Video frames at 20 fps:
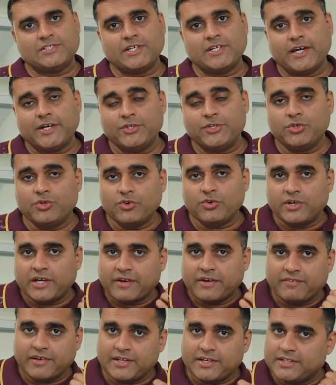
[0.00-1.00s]
is dead, you don't
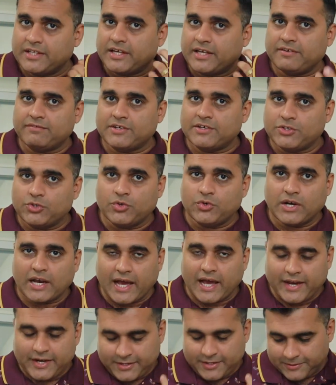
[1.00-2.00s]
have anything even to
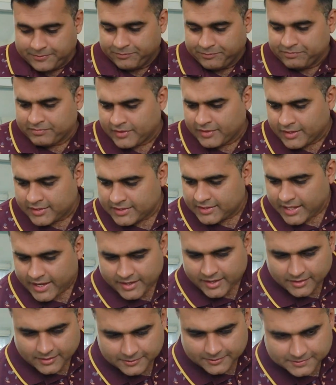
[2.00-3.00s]
light,
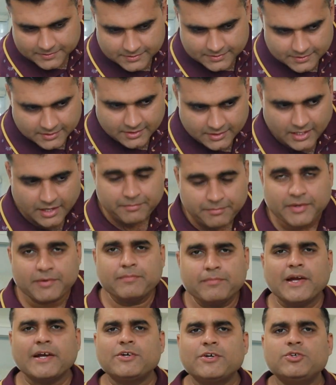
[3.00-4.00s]
then
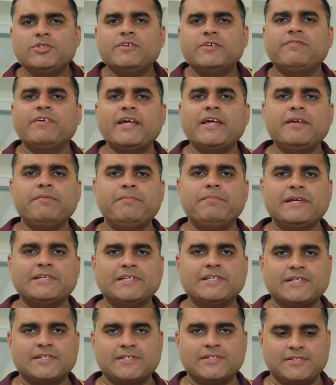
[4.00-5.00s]
coming back to the very
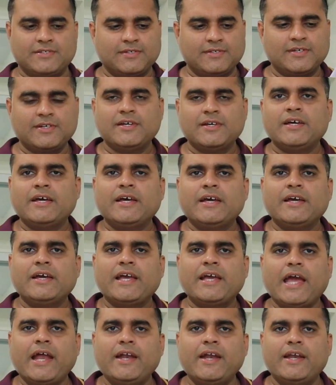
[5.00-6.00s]
basics,
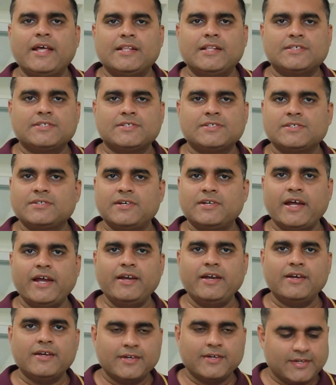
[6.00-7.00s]
candles,
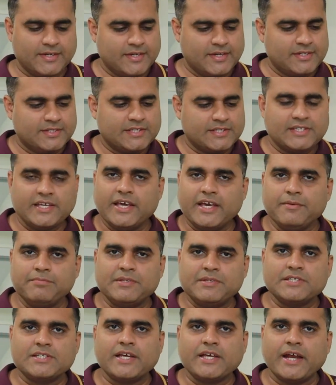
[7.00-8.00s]
right? Just
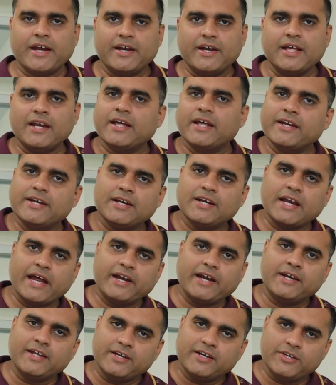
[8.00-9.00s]
keep this candle and a
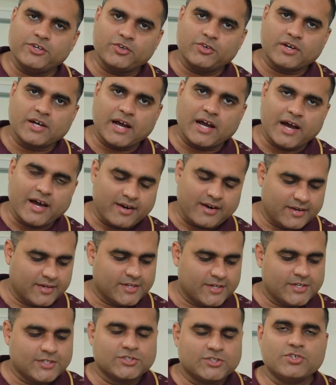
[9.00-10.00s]
lighter in your car
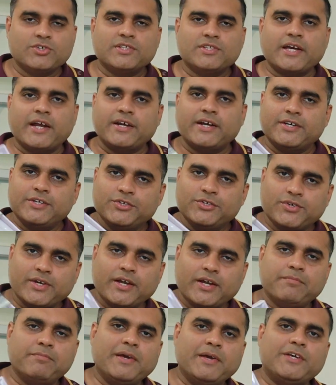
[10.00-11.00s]
so that you
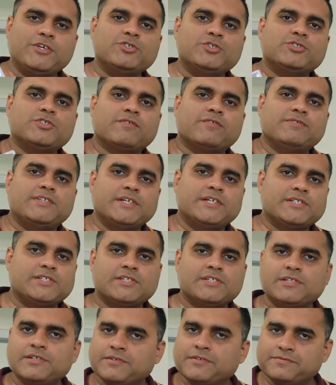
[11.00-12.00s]
can make use of
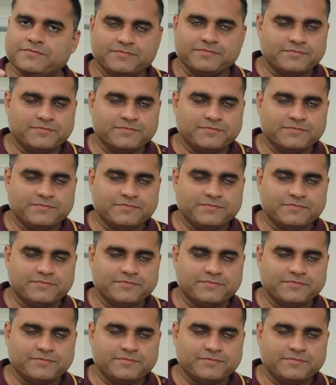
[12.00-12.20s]
this